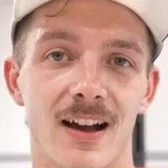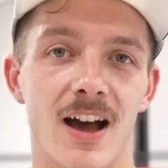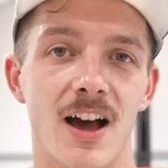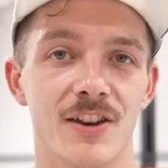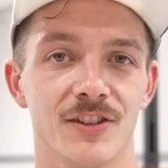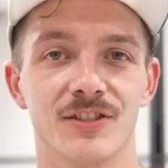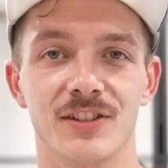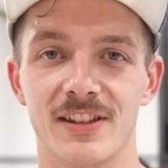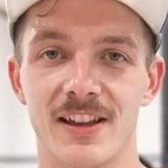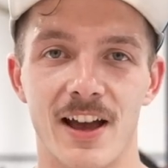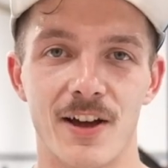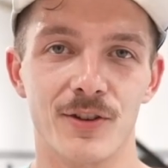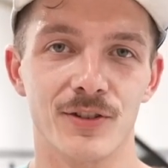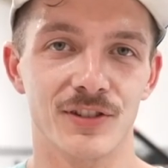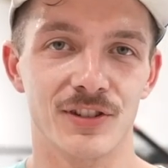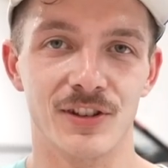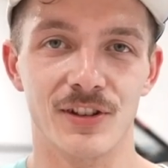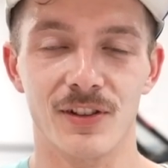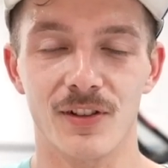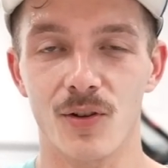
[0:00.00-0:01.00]
Honestly, I don't
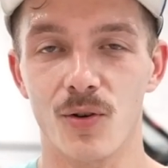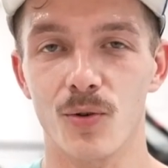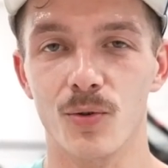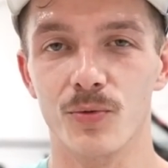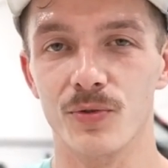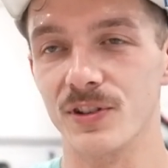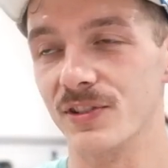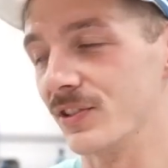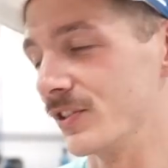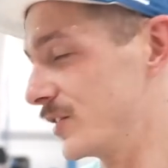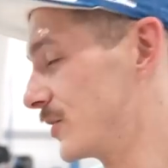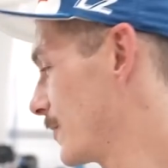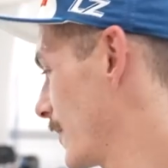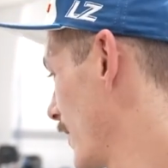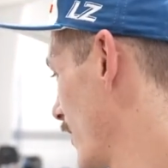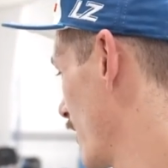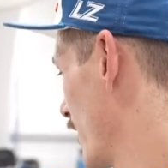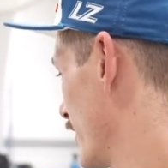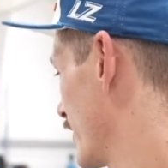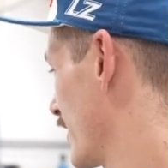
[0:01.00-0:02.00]
see a whole reason to
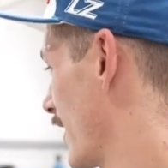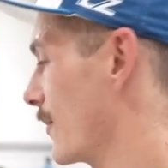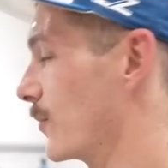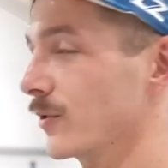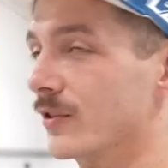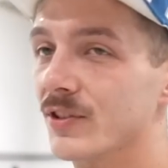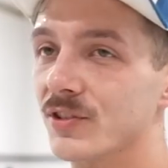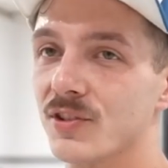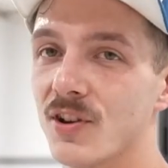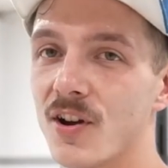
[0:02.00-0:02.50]
spend a lot of time with this